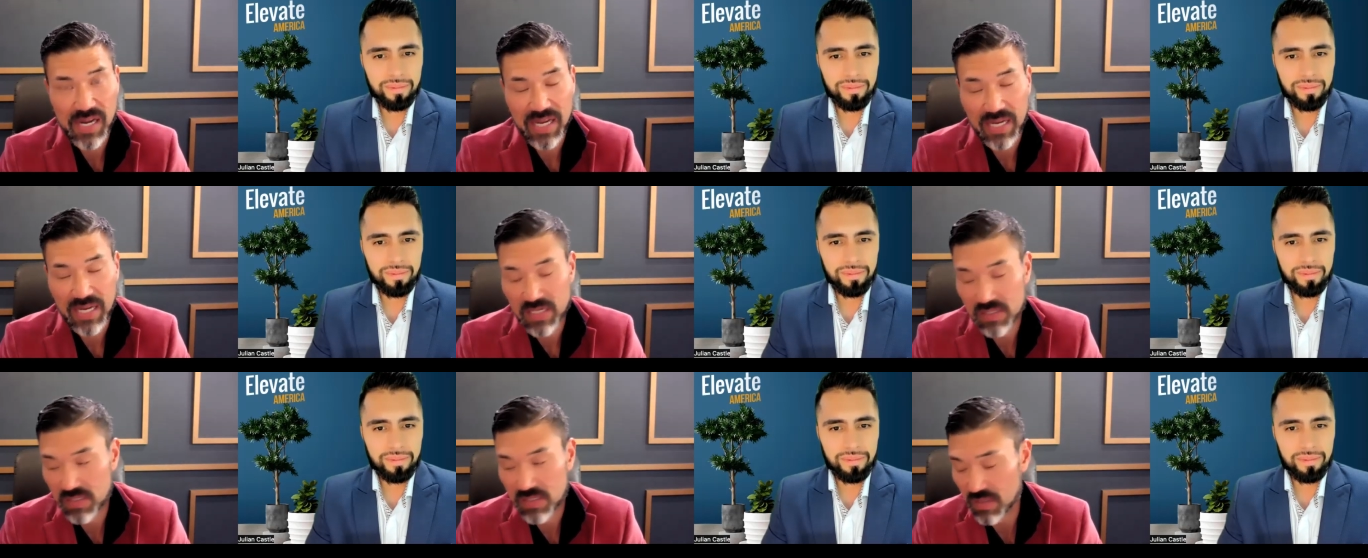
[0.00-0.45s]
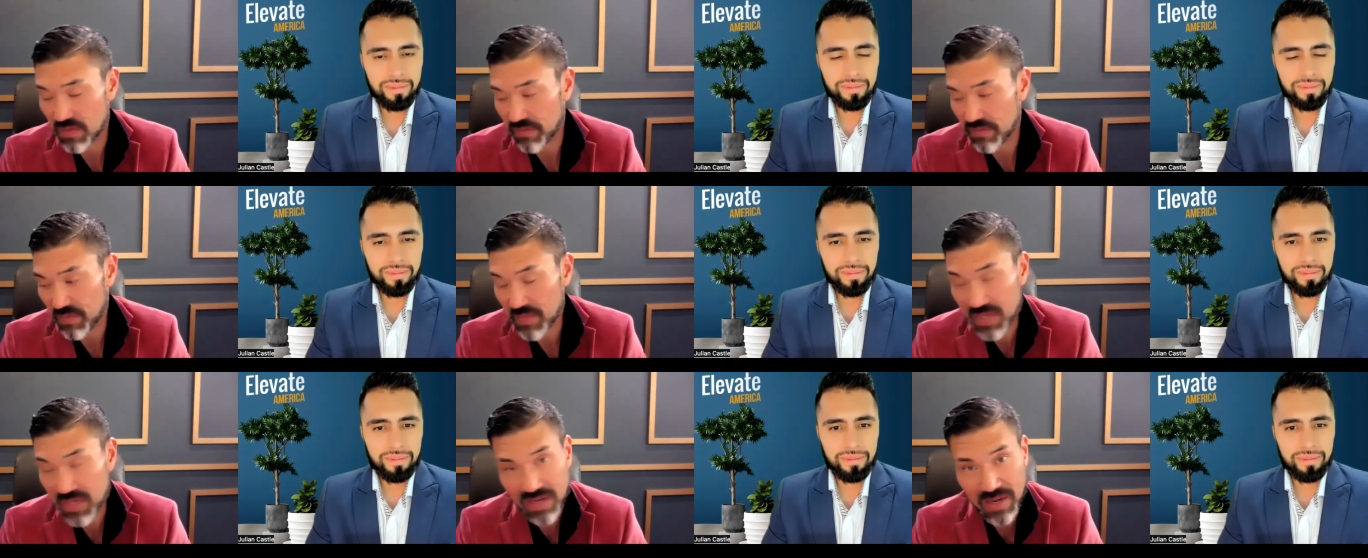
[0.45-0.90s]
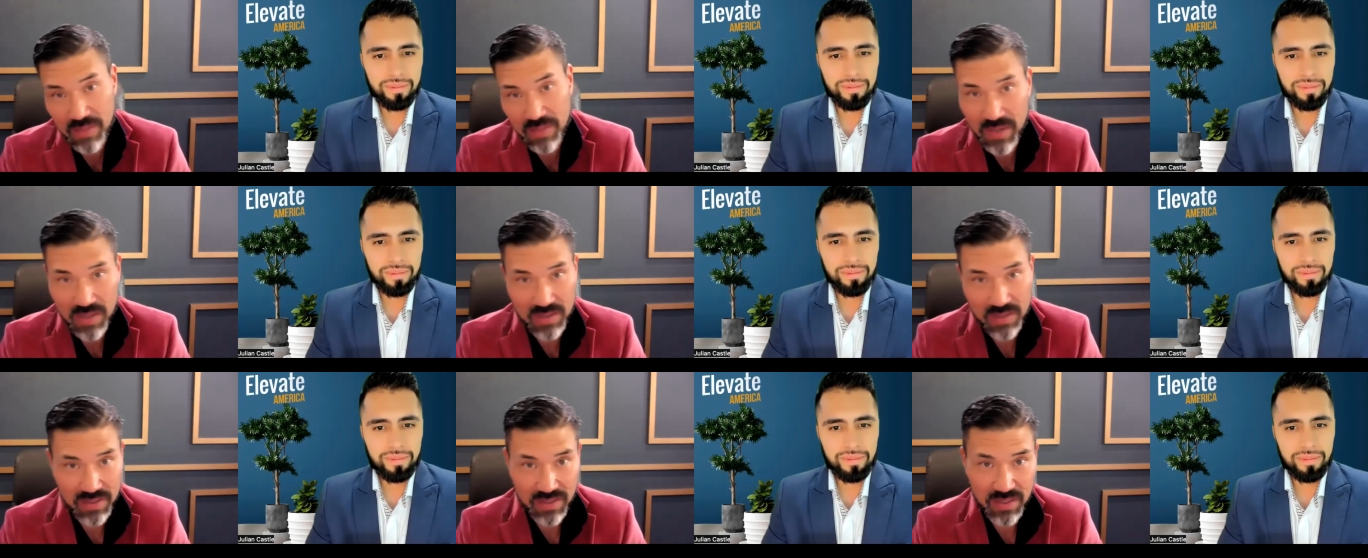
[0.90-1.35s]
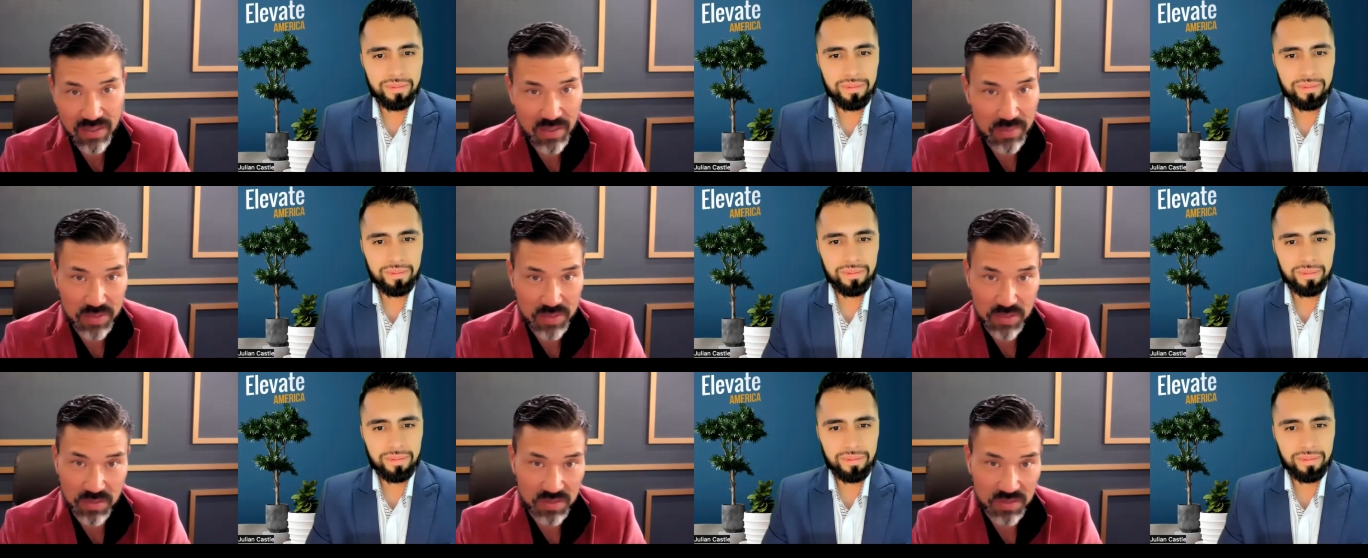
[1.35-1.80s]
Speaker 1: and so for me, I'm on you
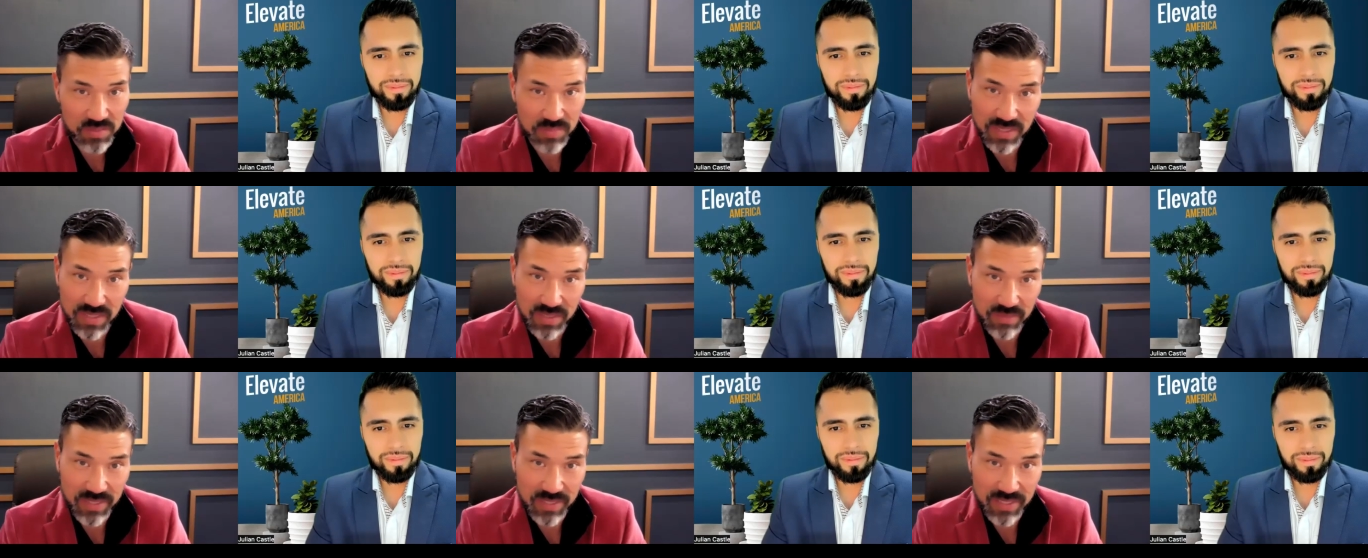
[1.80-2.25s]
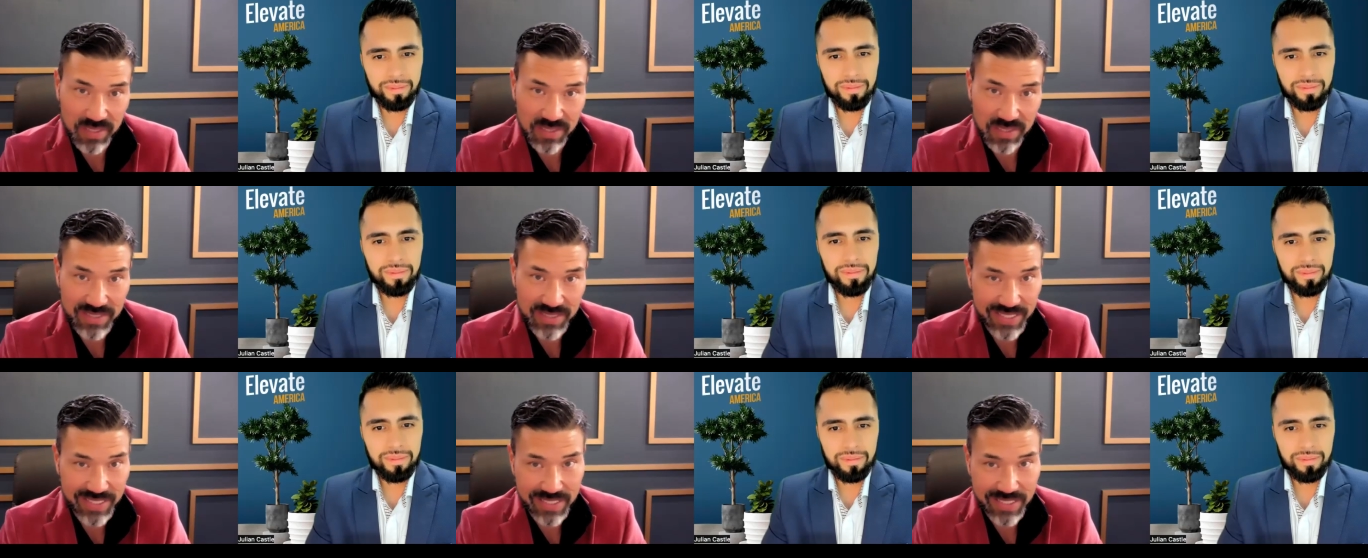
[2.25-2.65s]
know on social media, right?